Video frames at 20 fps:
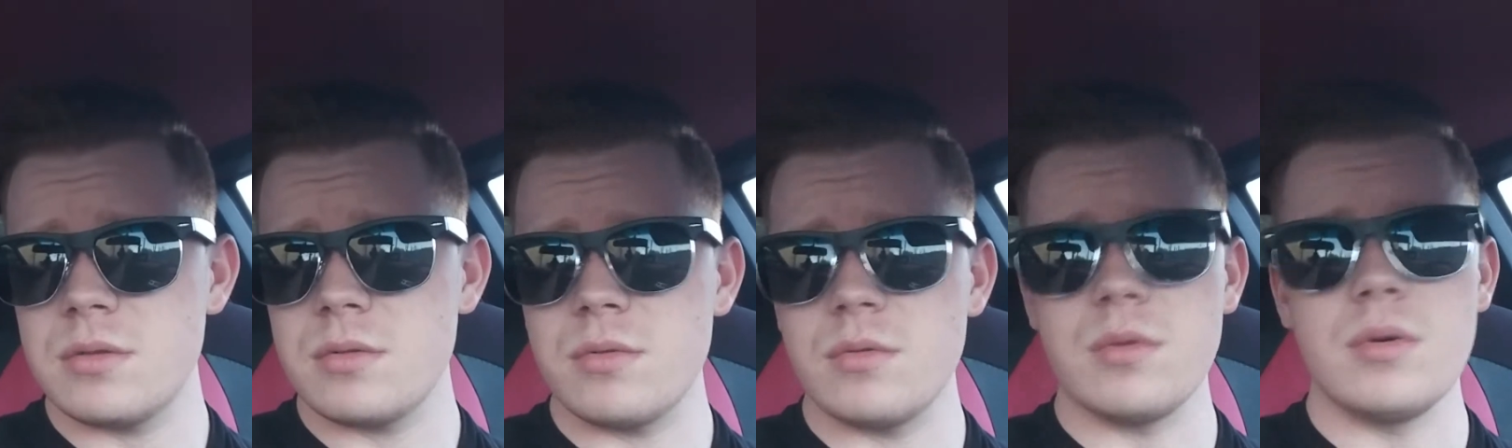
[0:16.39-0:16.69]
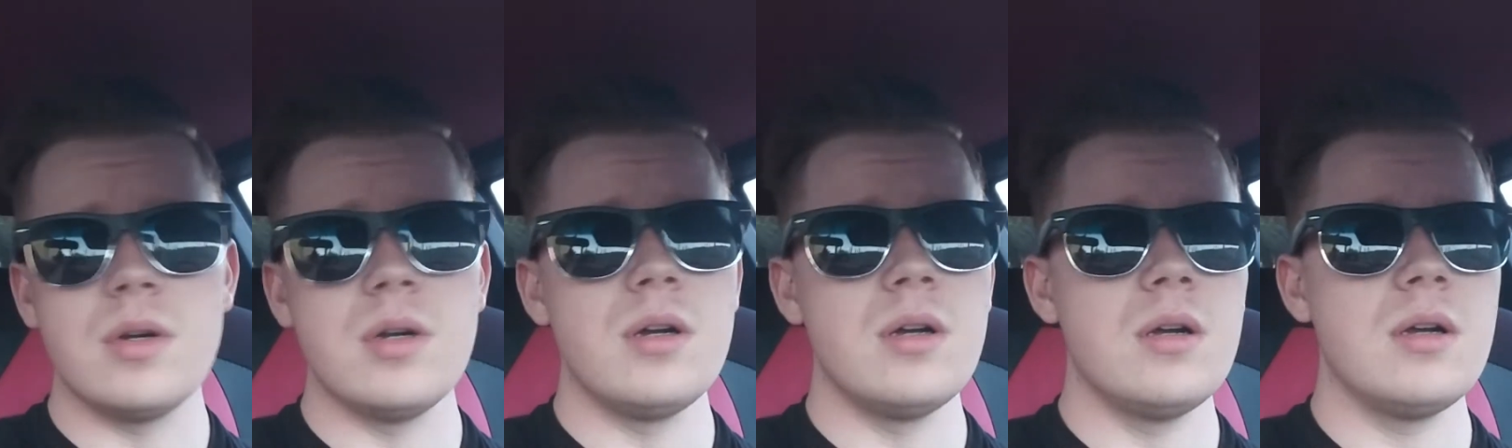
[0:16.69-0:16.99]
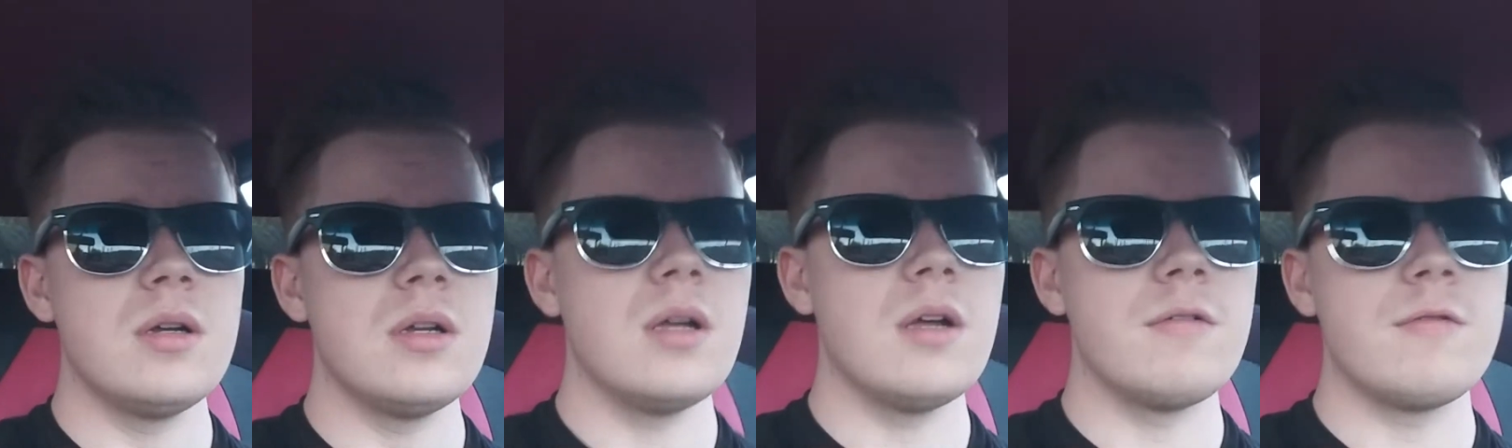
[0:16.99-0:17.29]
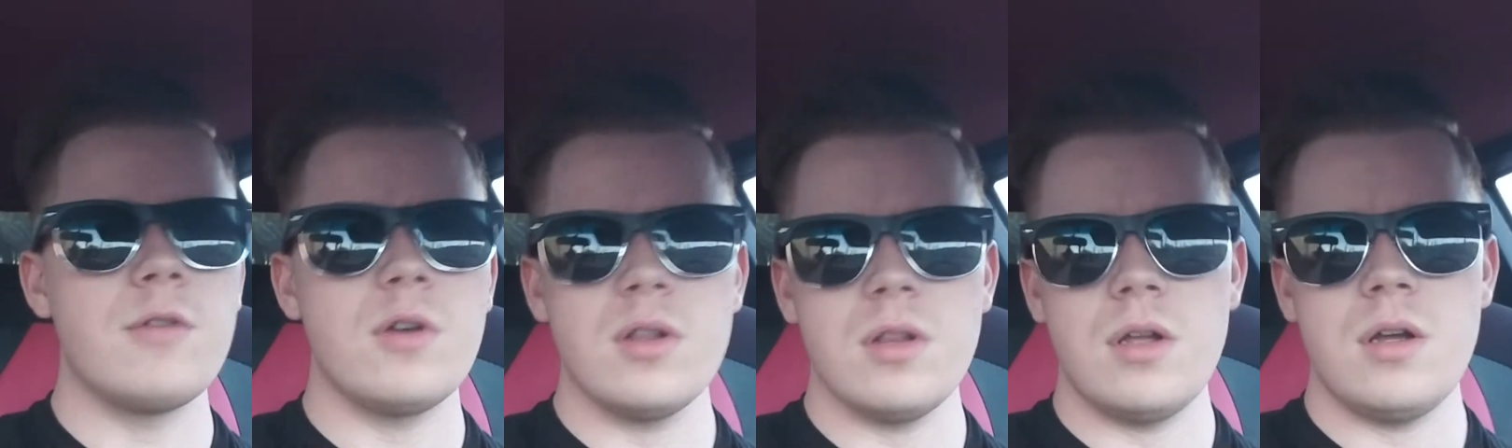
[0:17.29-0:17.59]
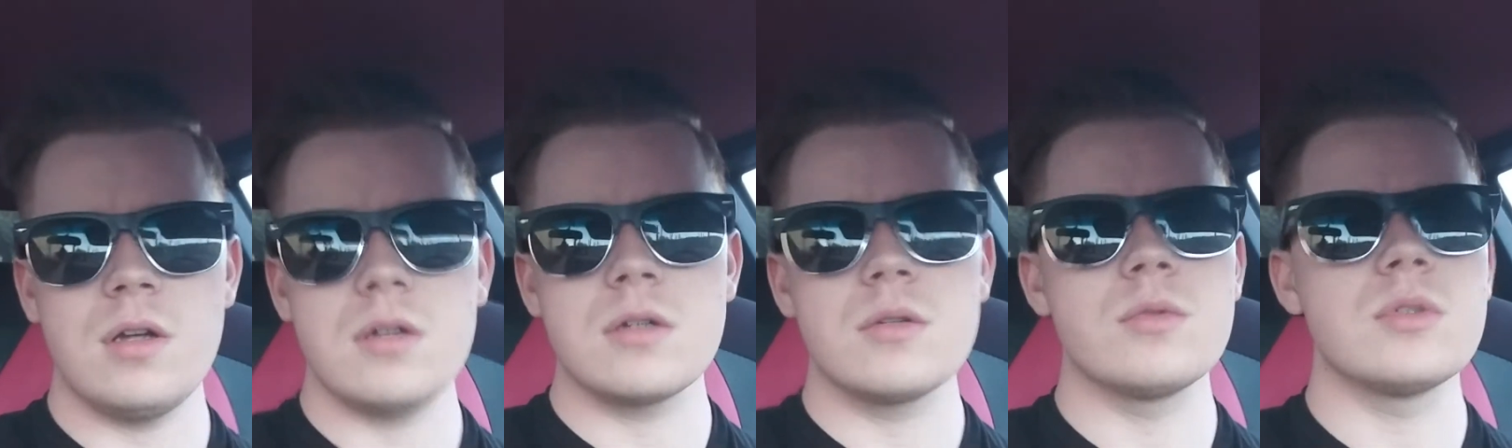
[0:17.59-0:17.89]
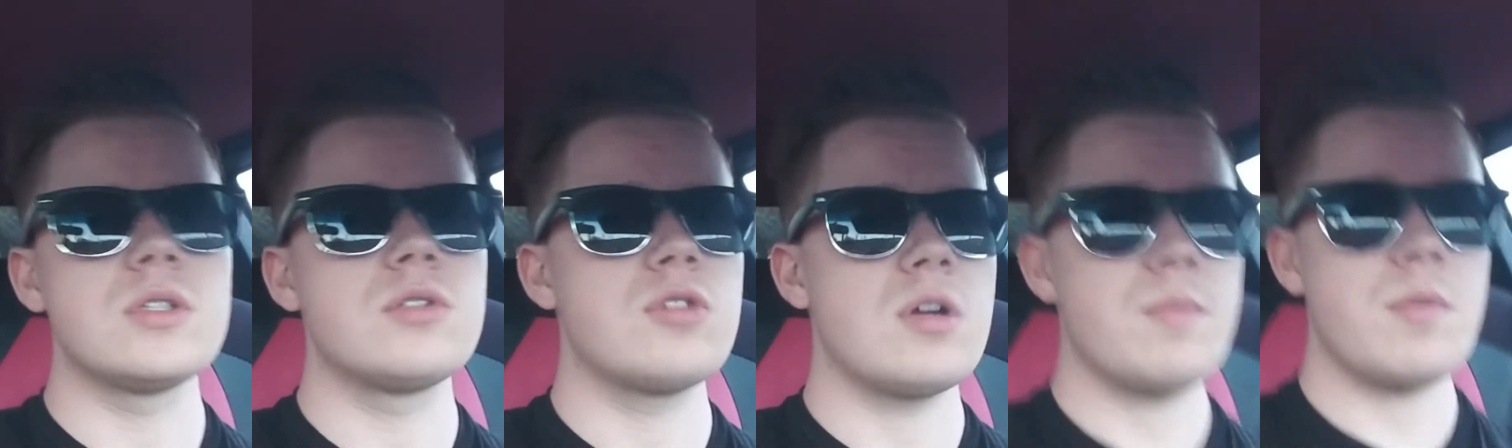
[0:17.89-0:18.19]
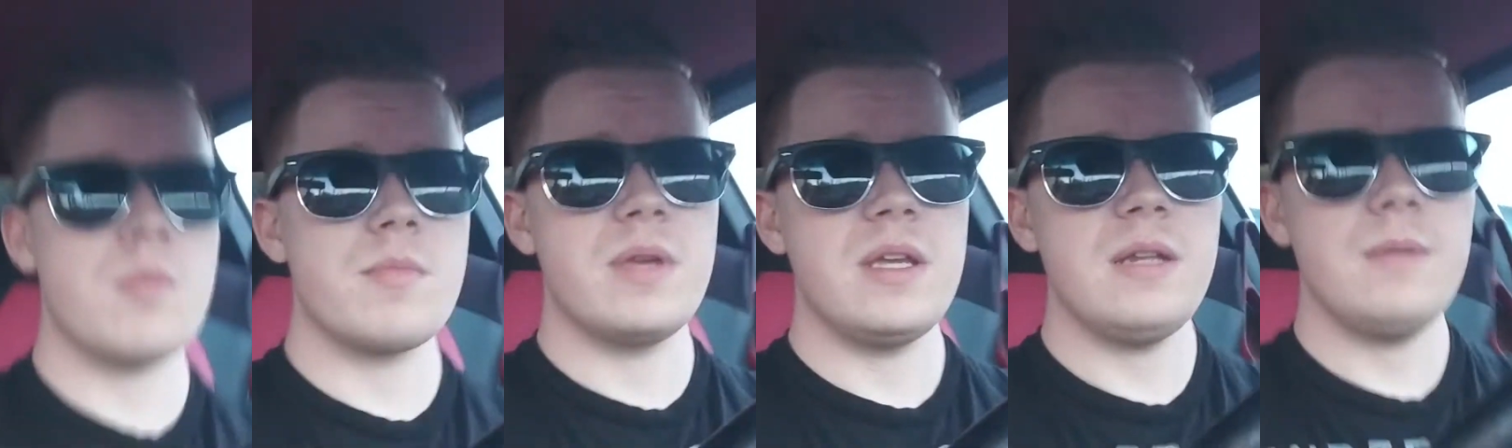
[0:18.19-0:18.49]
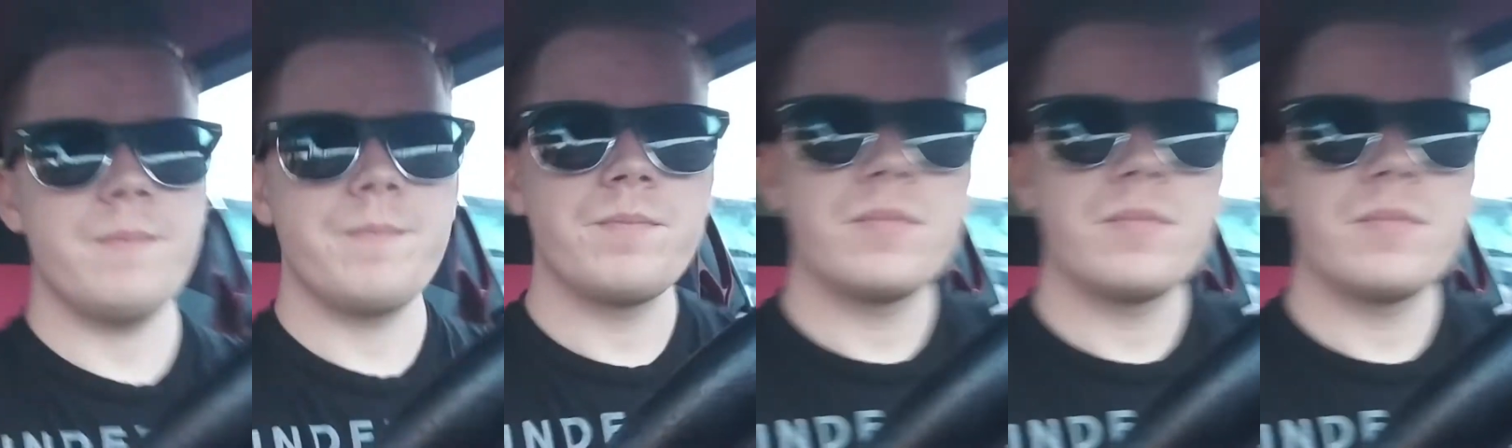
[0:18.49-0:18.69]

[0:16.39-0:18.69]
uh, a foot long with triple meat,